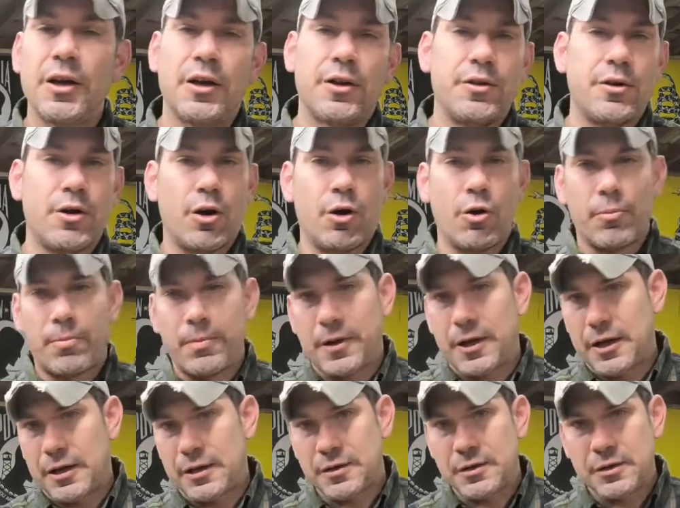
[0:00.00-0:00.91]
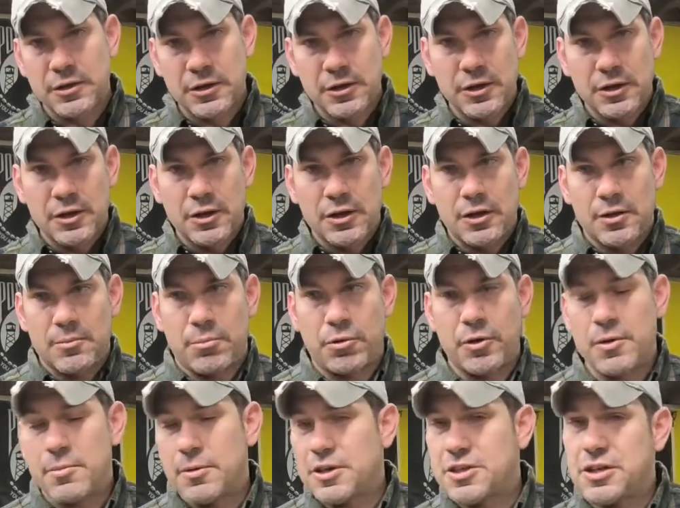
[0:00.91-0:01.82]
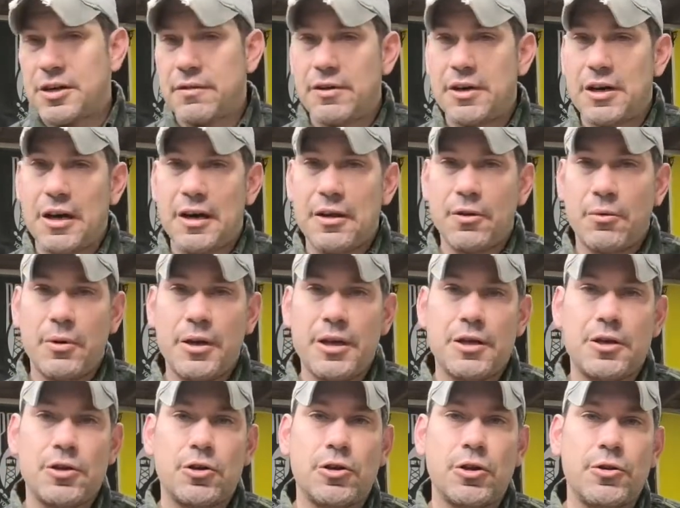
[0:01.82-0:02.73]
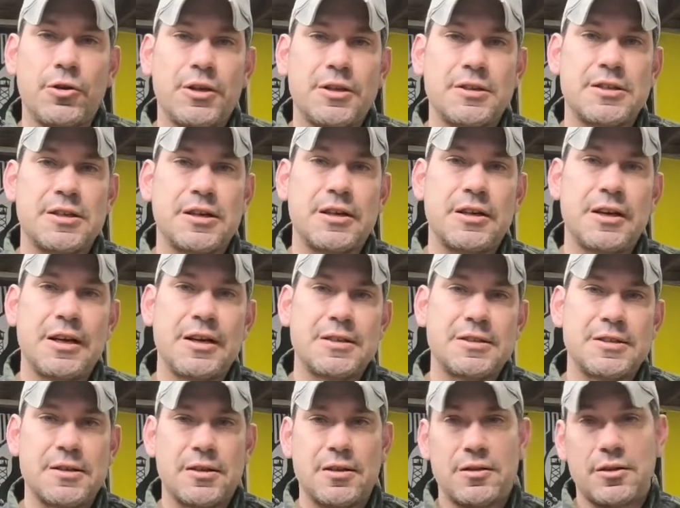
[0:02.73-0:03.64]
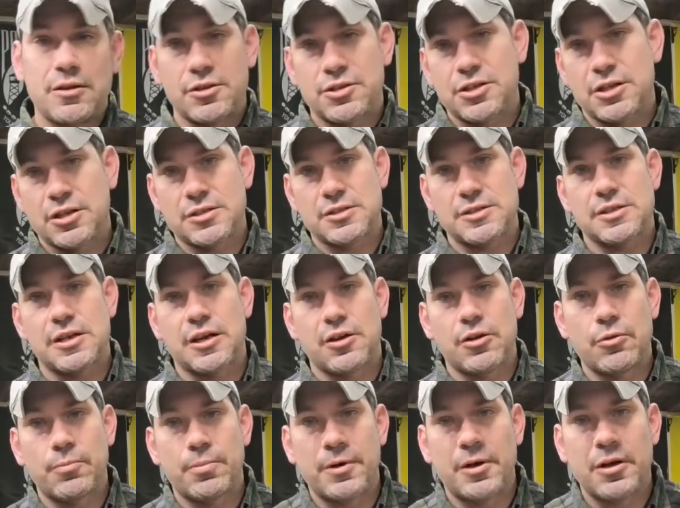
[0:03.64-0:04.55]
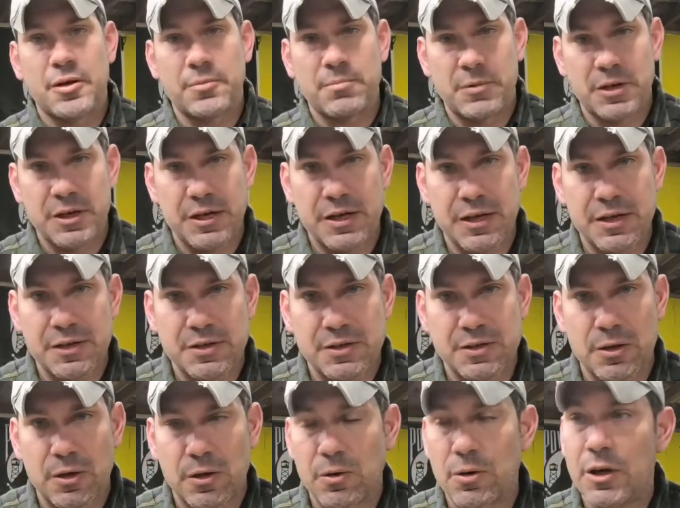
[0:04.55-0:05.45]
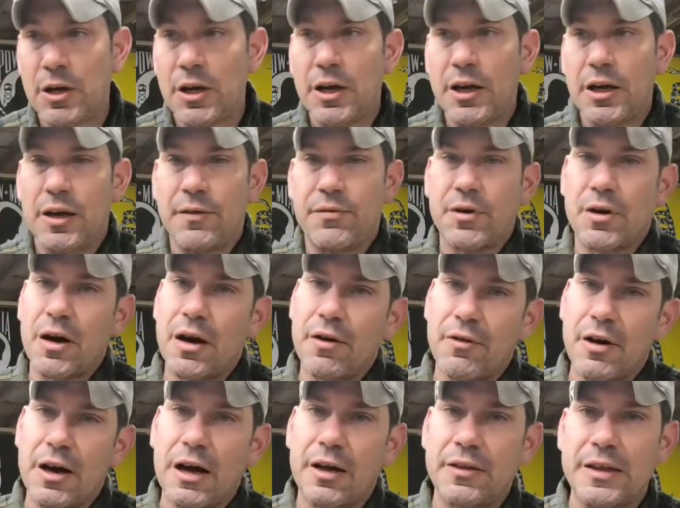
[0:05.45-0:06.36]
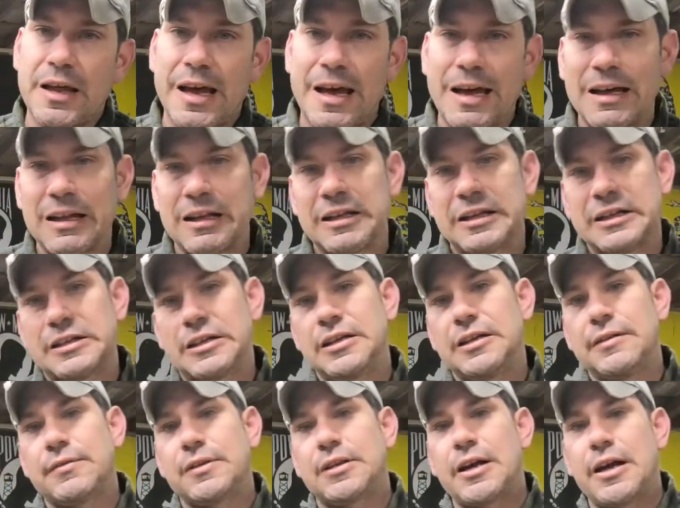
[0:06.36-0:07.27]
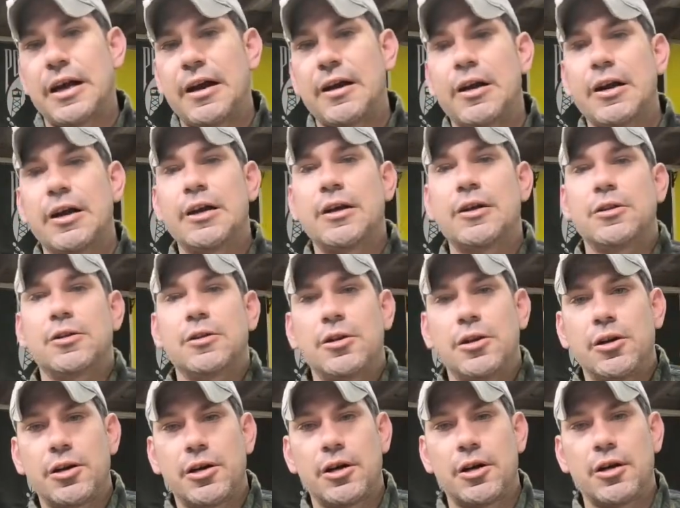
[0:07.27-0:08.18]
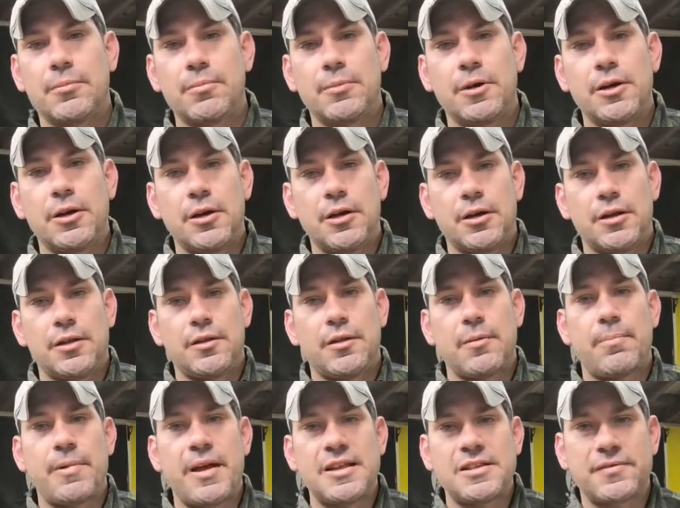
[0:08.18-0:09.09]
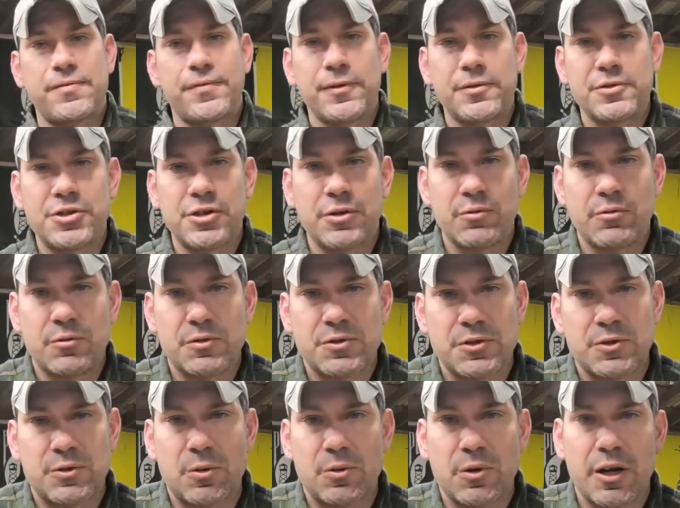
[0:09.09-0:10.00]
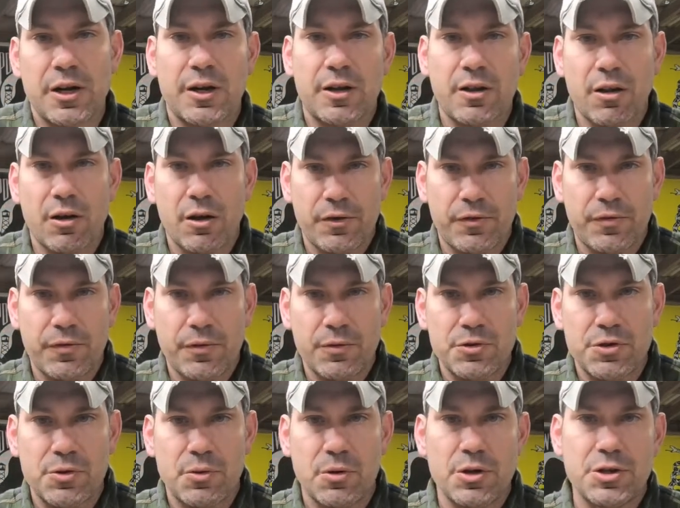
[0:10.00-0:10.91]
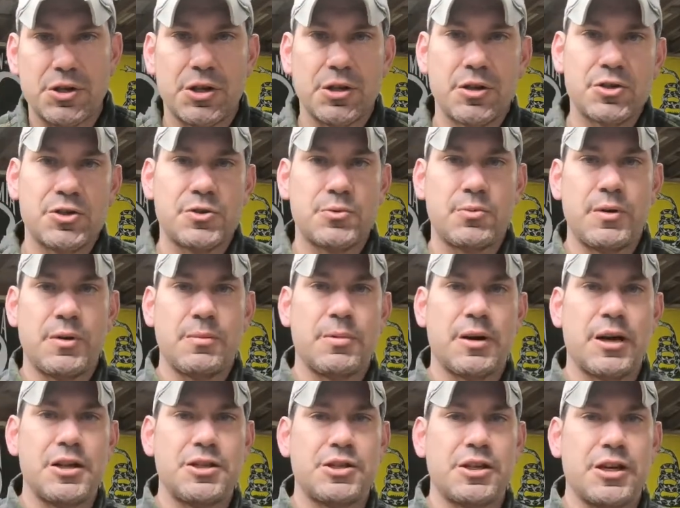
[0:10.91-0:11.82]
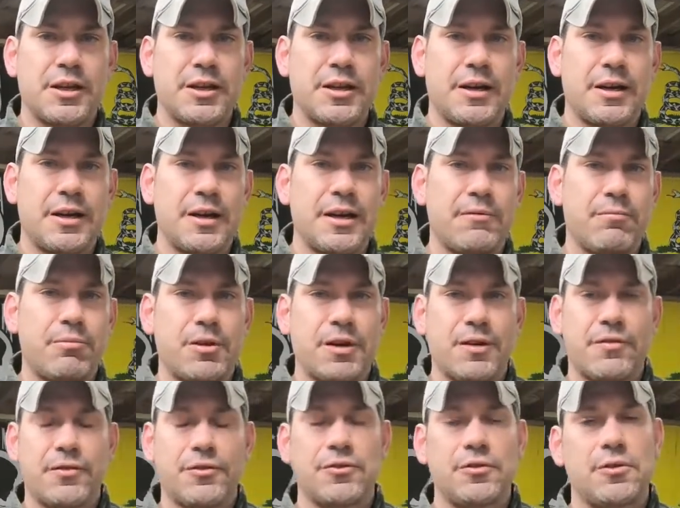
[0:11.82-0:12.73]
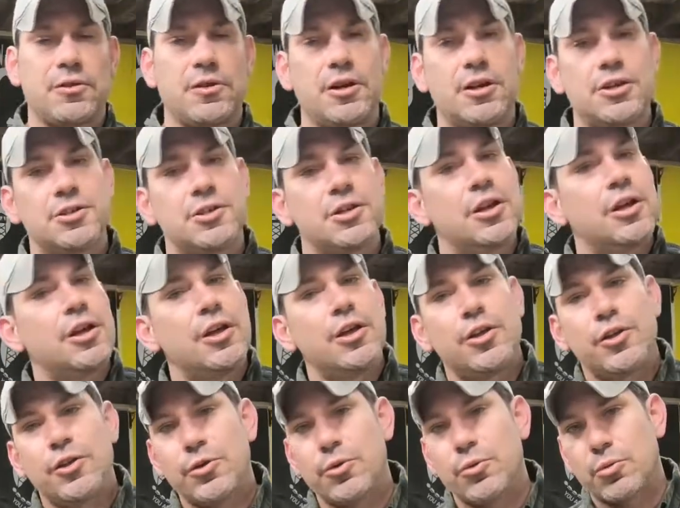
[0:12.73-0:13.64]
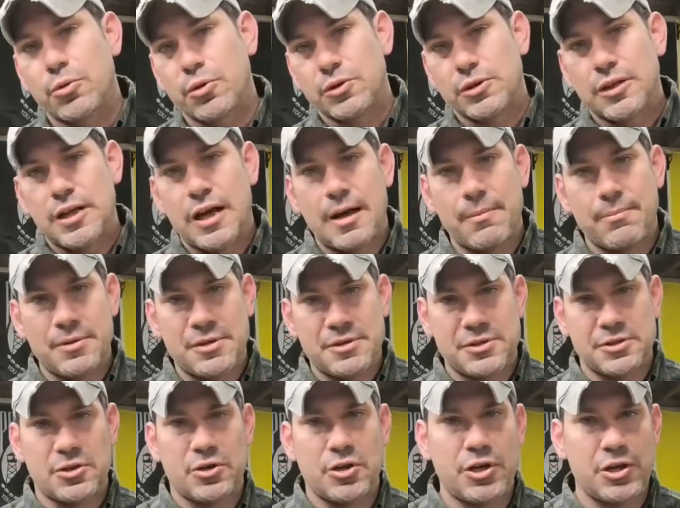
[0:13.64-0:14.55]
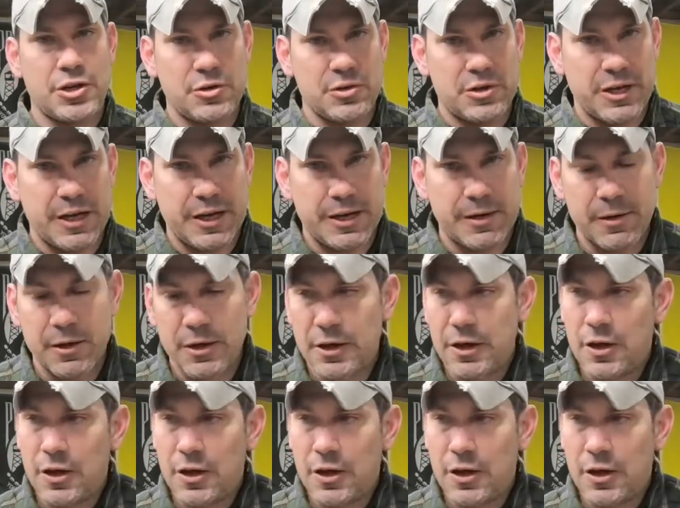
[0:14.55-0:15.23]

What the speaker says: They're open pretty much every day of the week, including Sundays. They're just not open on Mondays. So if you're ever out in the Helen, Cleveland area, look up the Batesville General Store in Clarksville, Georgia. Swing by, check it out, have breakfast or lunch. You will not be sorry you did.